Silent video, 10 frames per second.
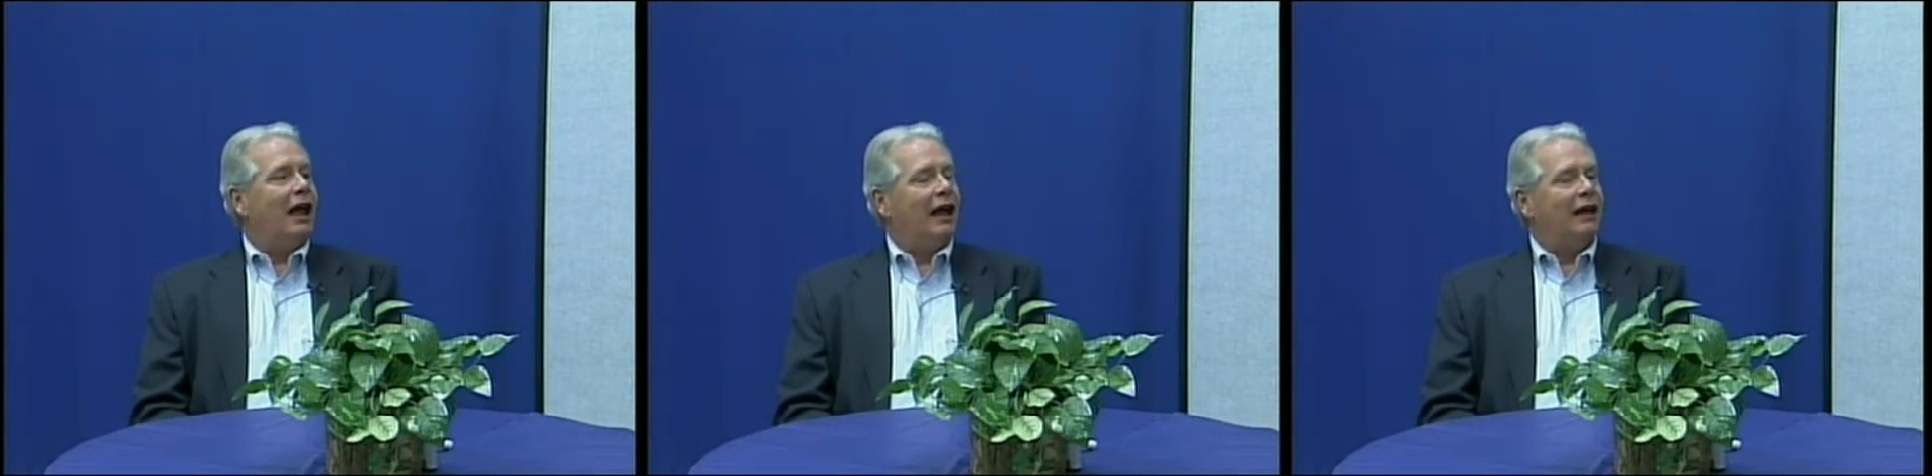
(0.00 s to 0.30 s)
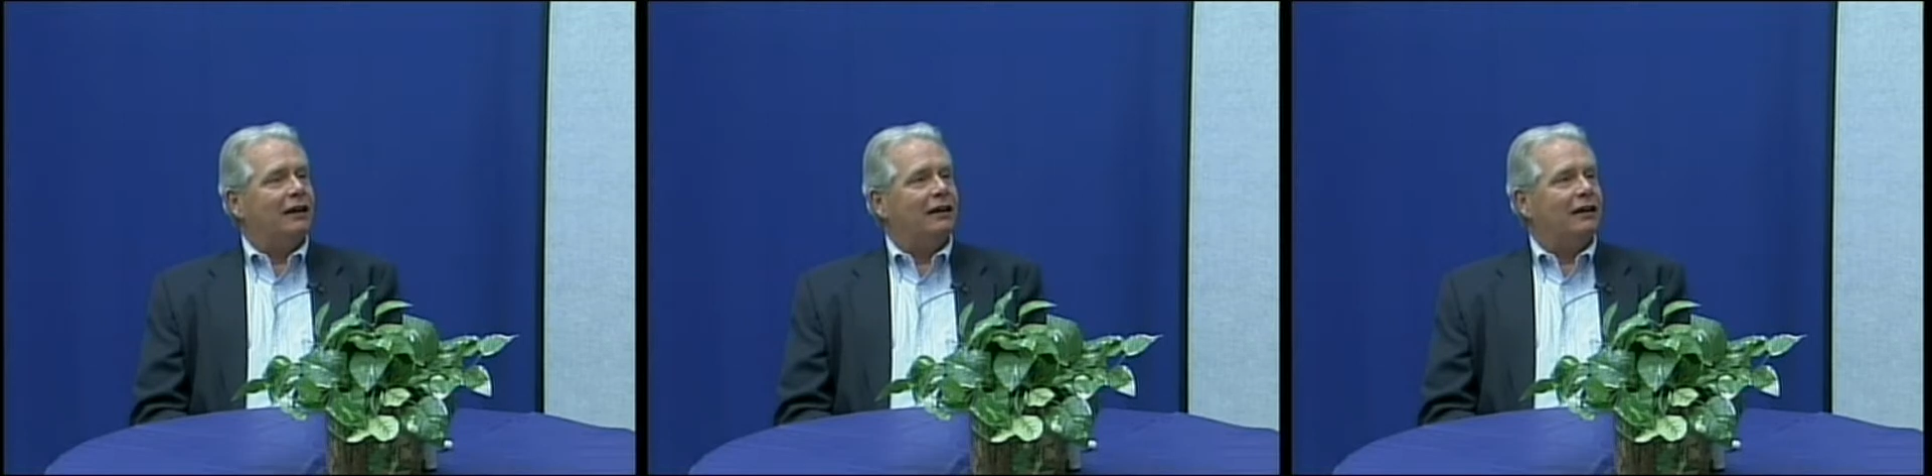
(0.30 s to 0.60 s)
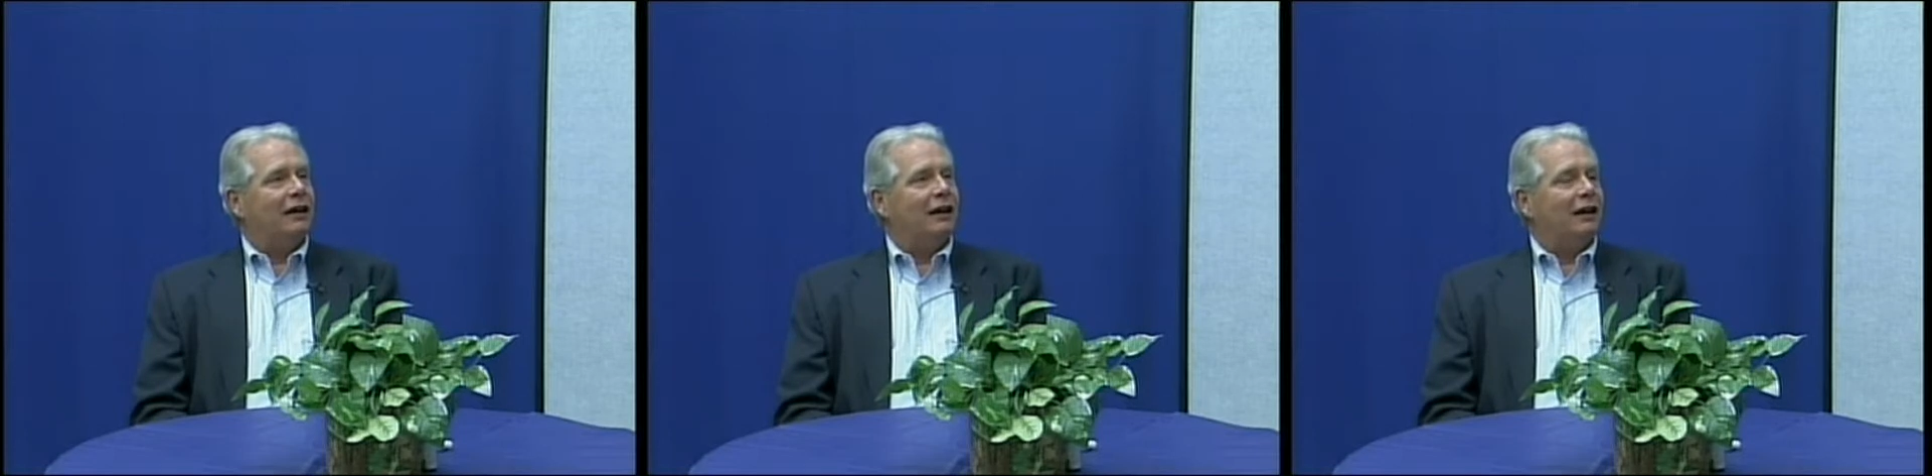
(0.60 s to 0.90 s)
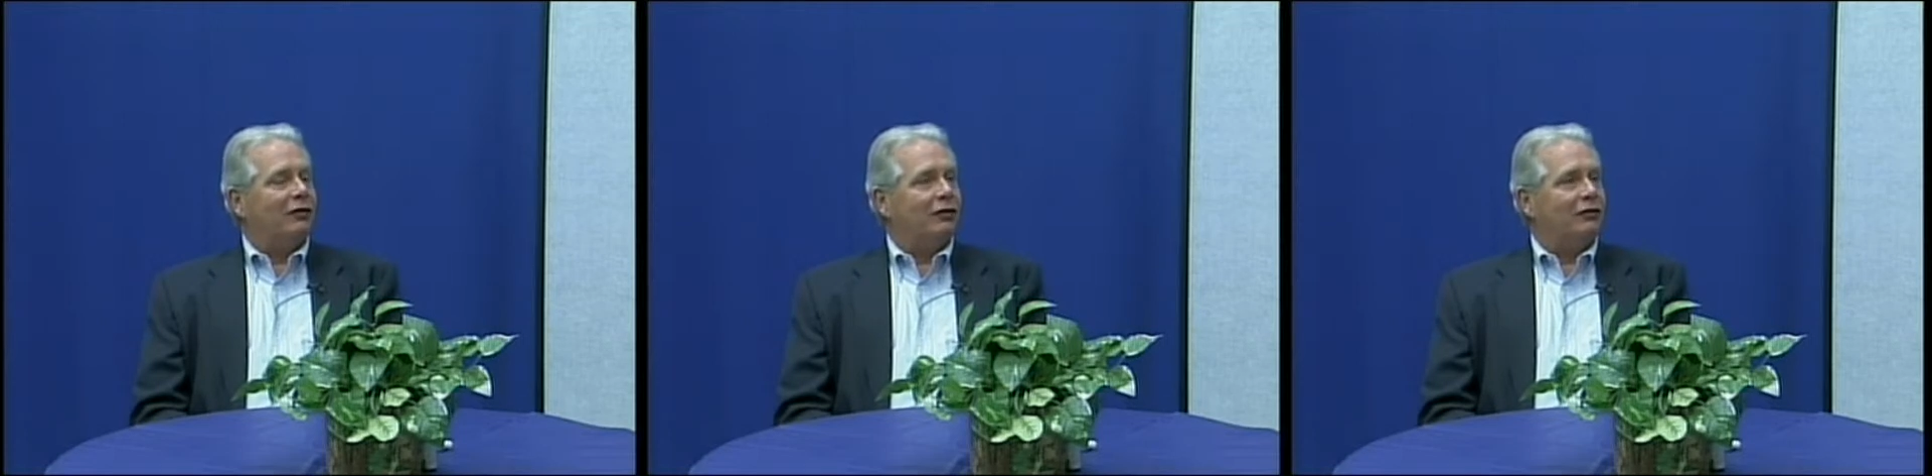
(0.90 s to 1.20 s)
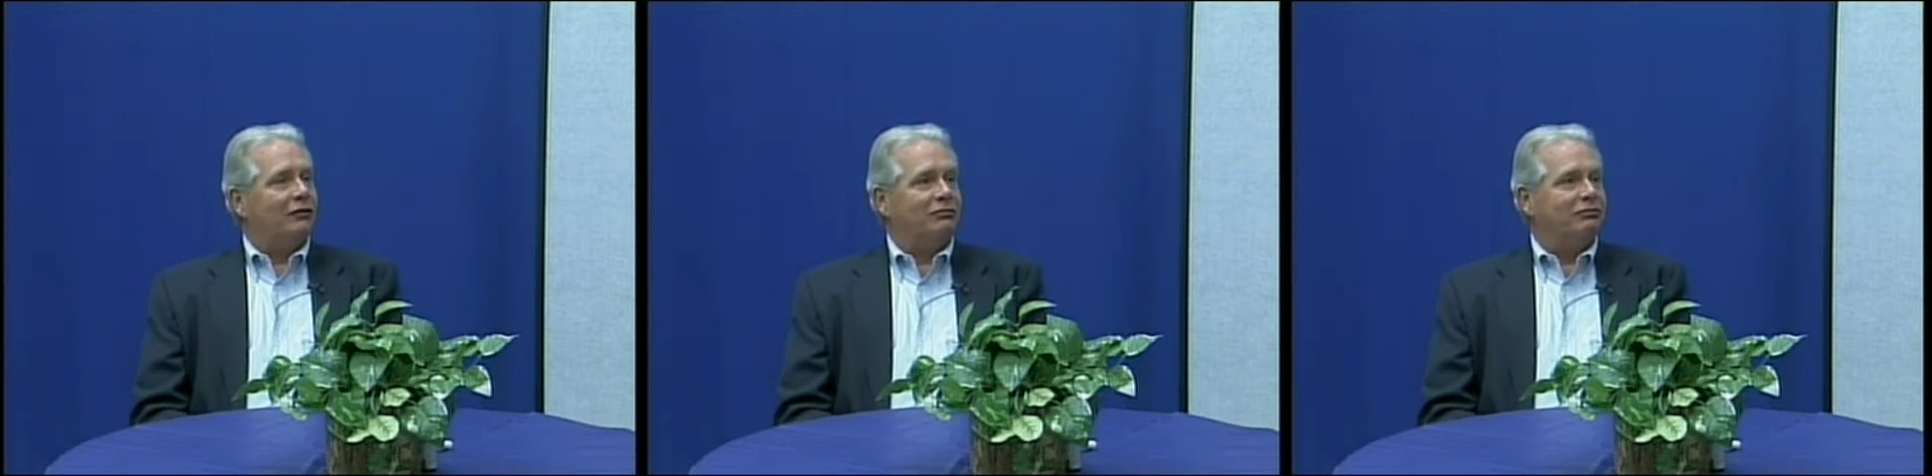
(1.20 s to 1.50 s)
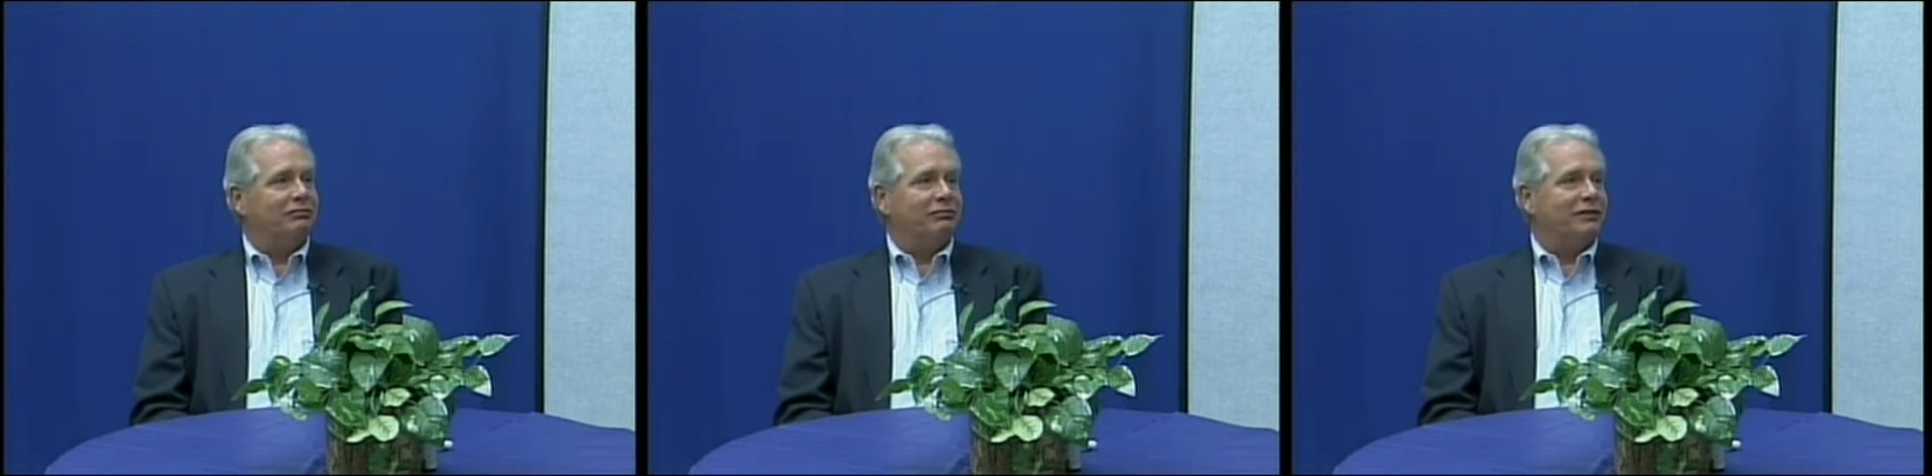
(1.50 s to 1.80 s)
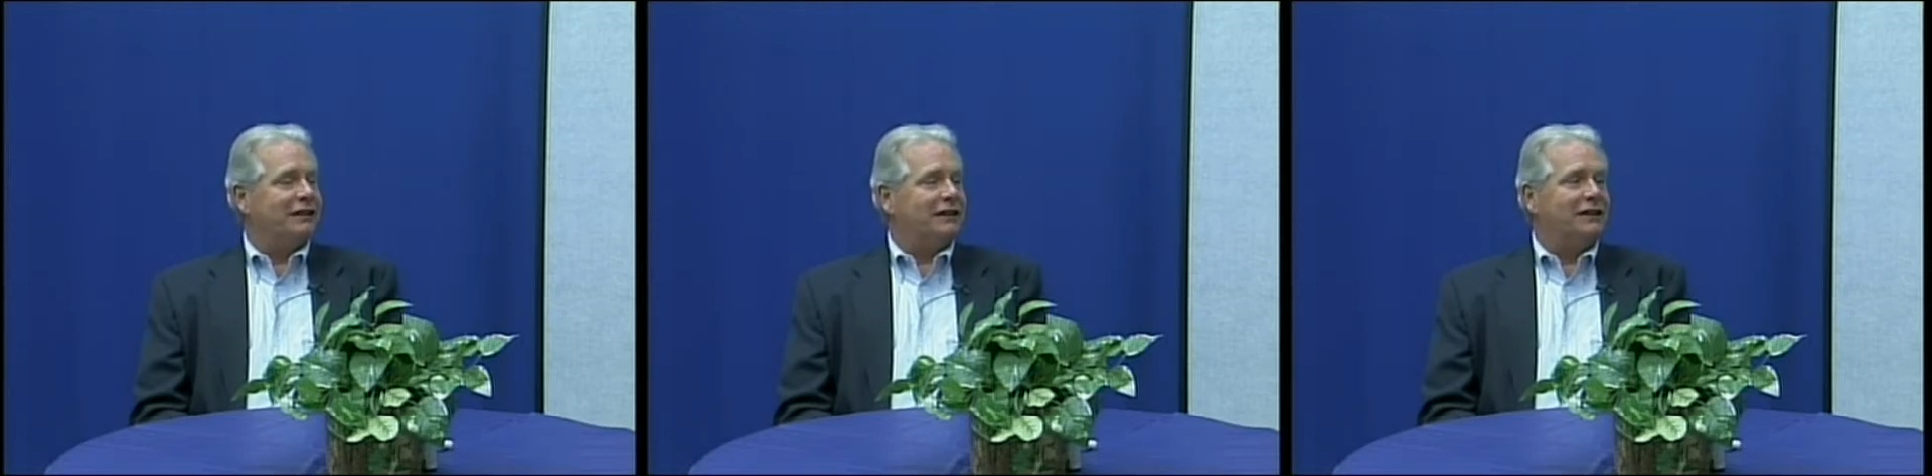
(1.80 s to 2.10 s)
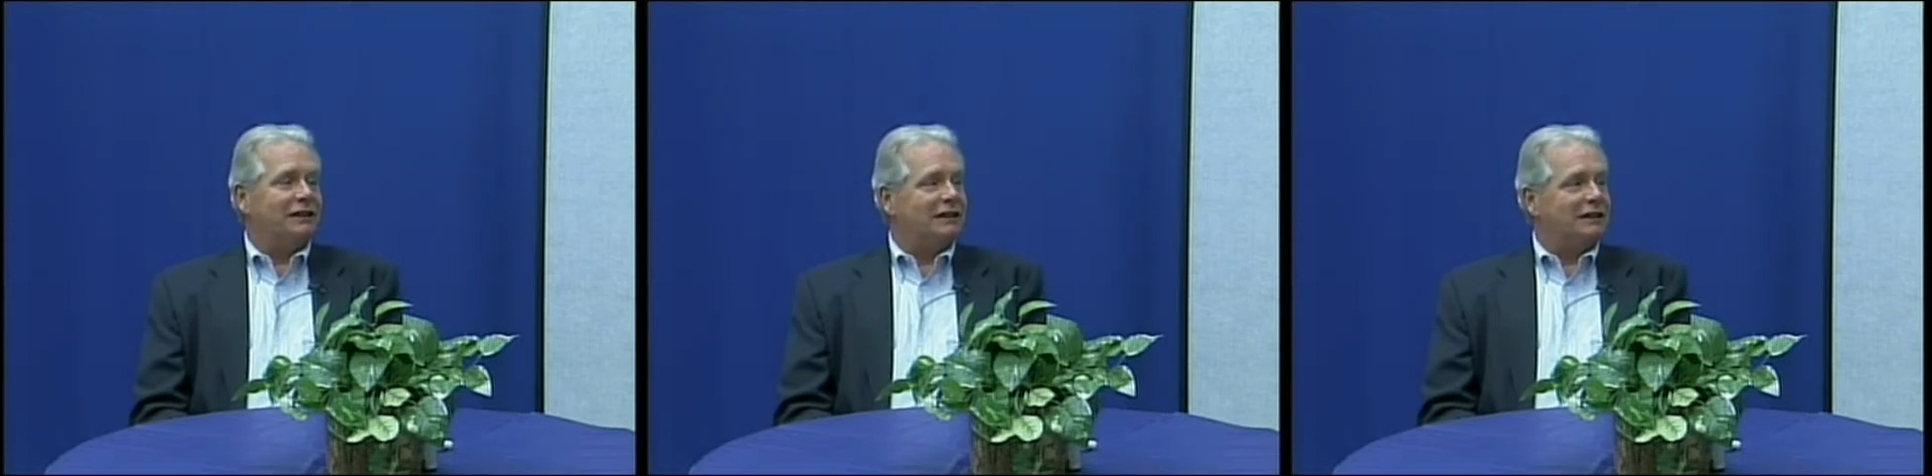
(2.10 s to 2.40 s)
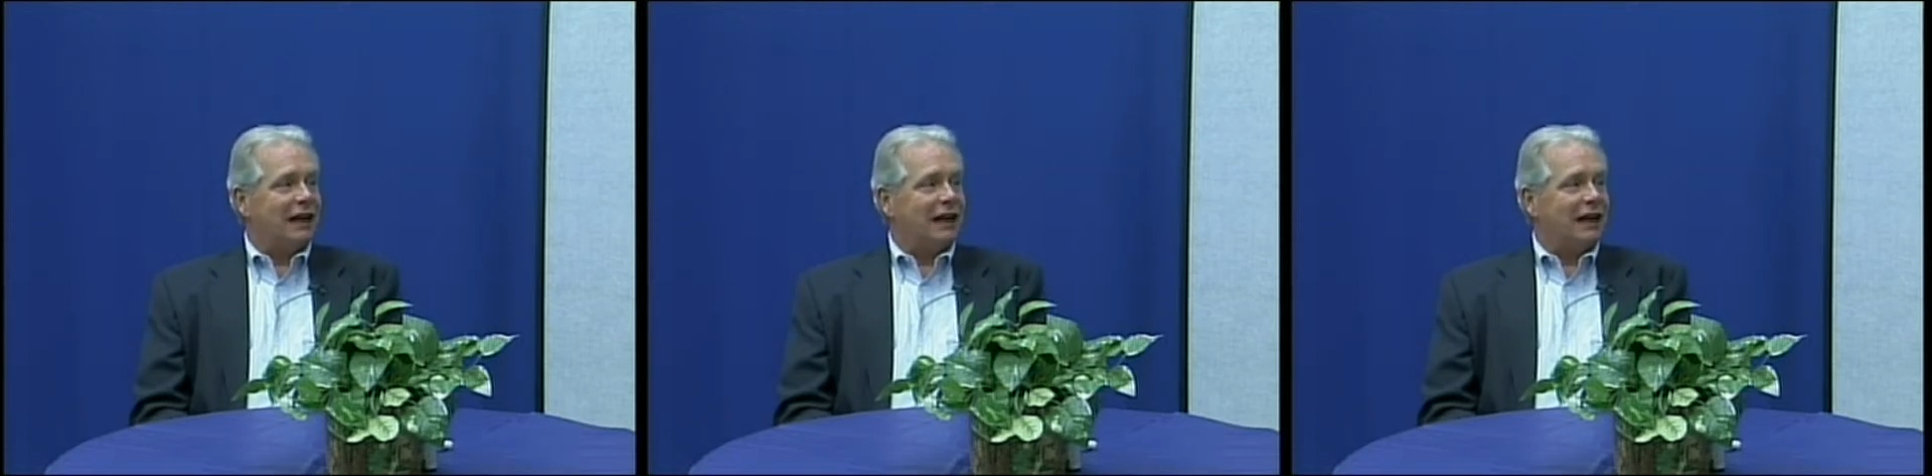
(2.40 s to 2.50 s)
And ever since he's